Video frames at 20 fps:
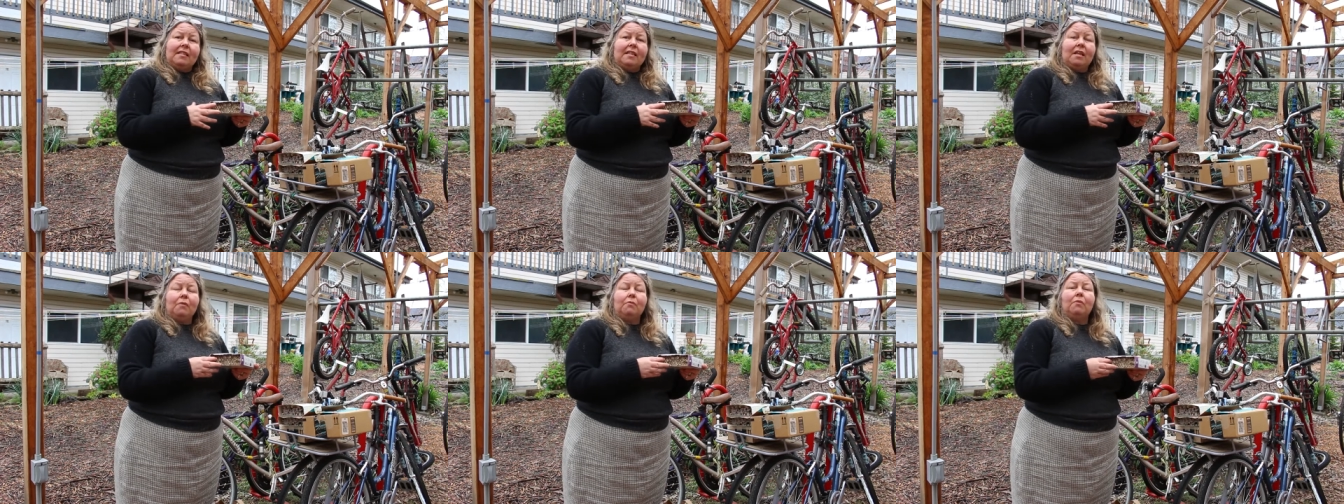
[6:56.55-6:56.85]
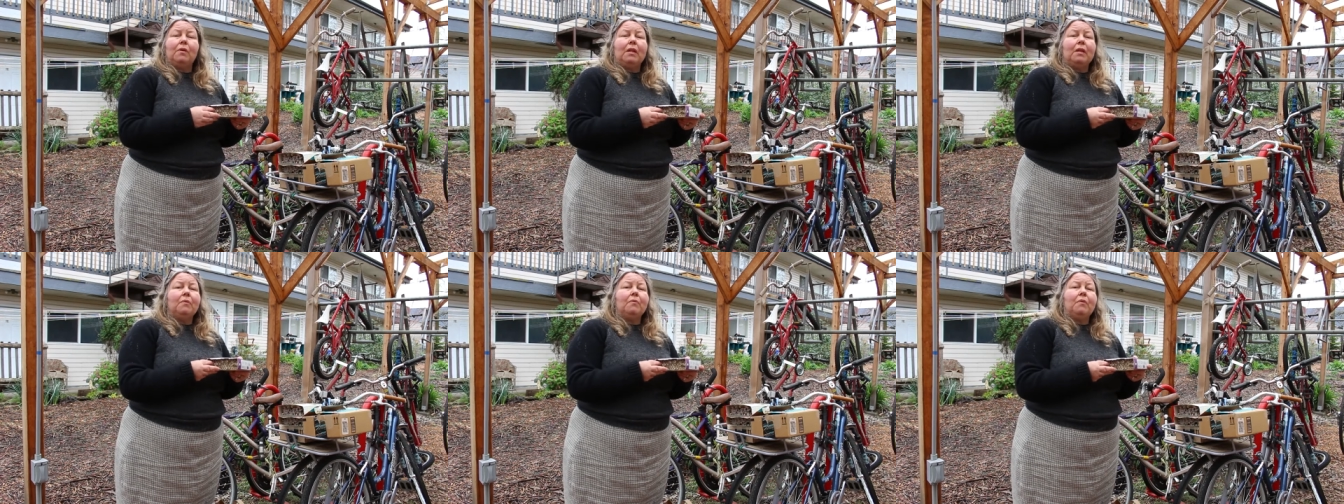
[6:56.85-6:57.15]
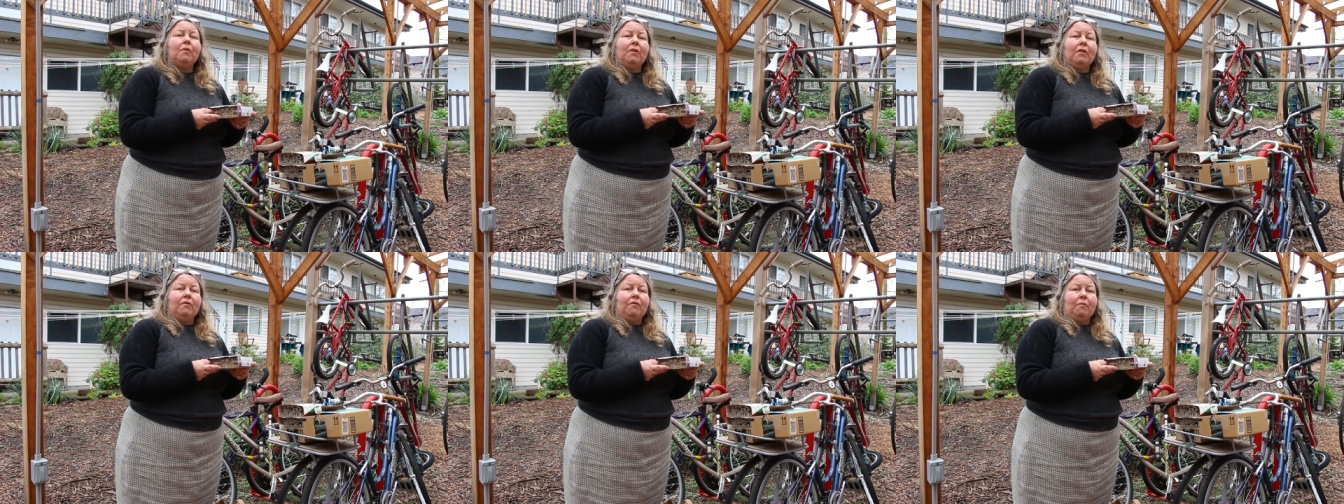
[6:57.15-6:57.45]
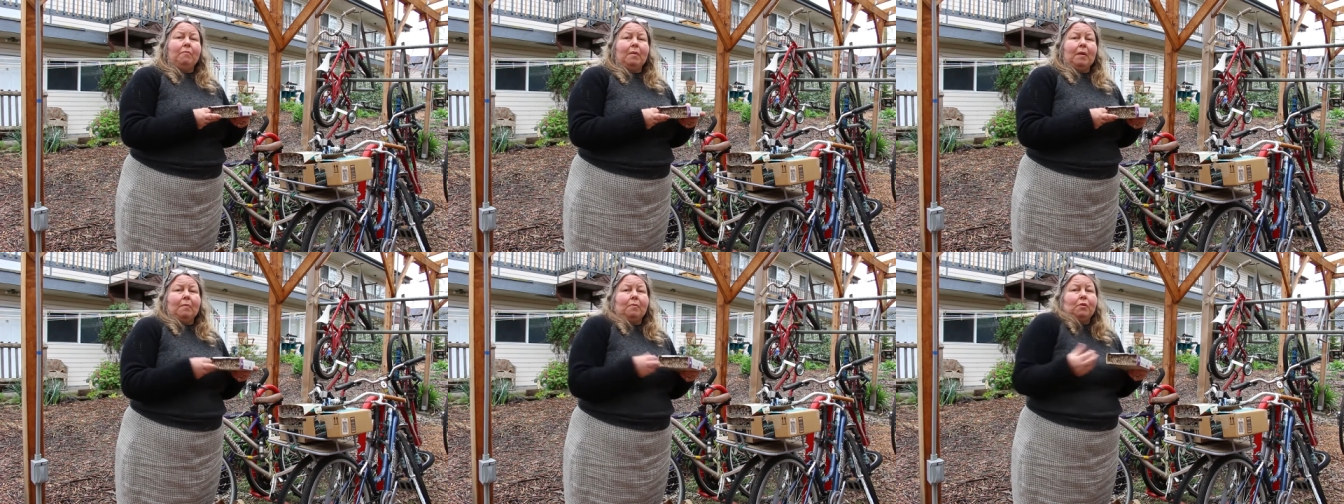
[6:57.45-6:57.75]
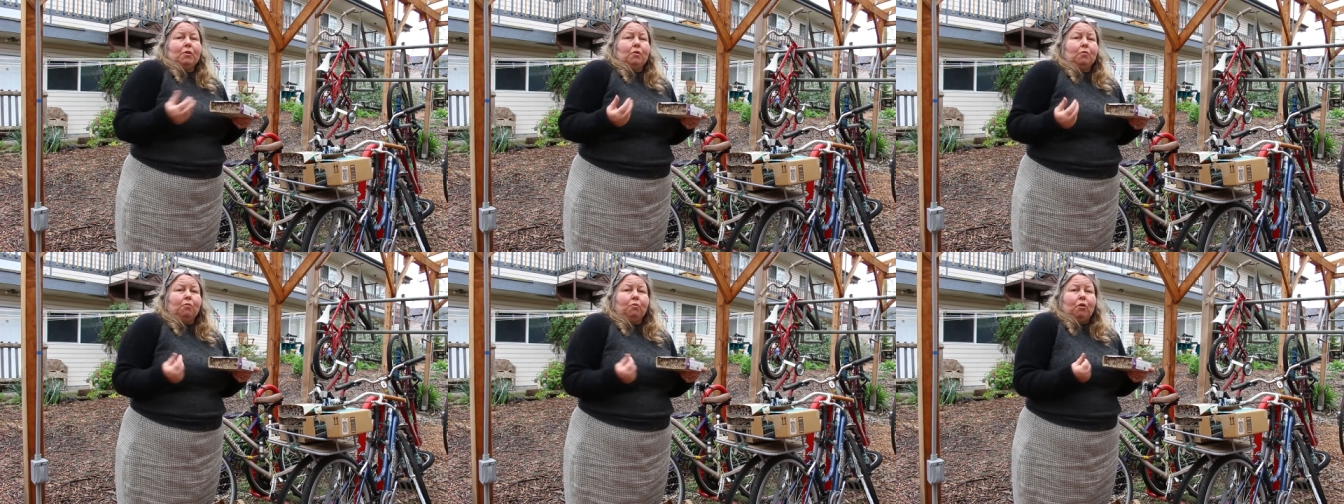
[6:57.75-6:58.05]
They really won't even be able
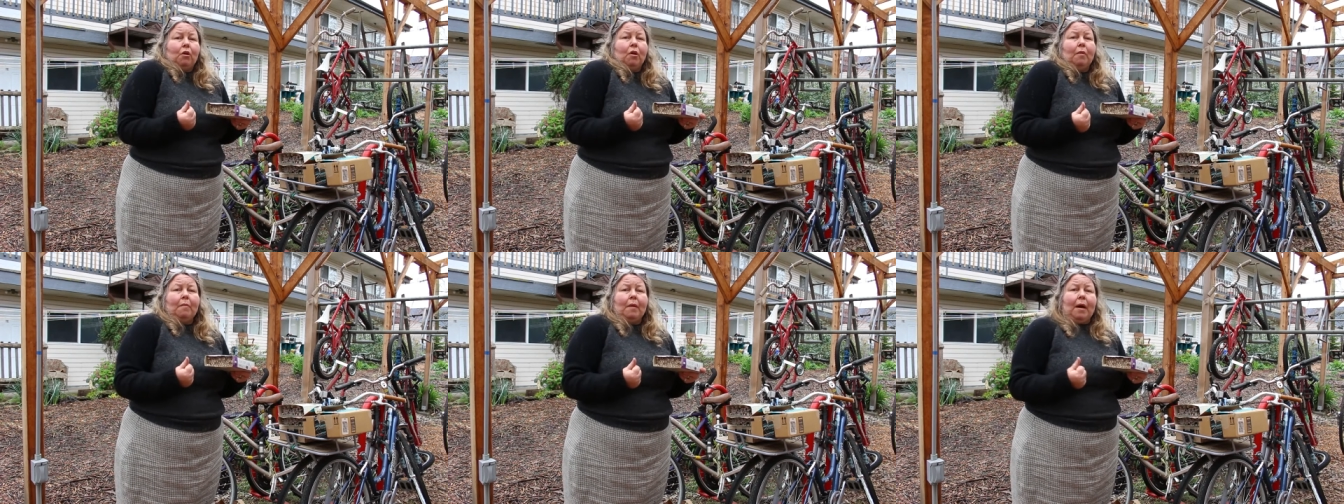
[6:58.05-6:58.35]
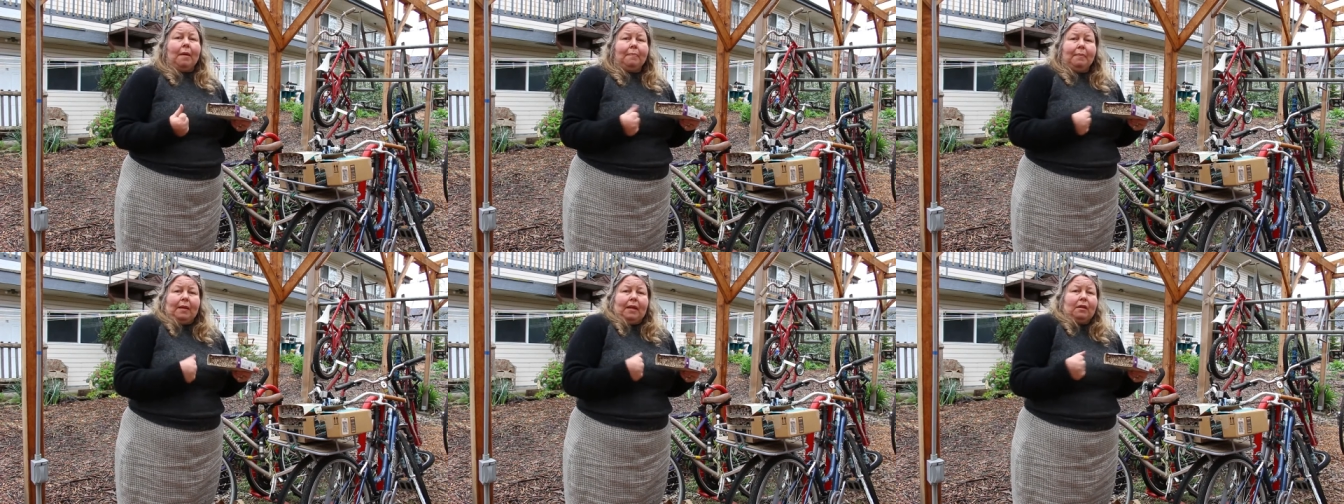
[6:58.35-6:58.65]
to warm up,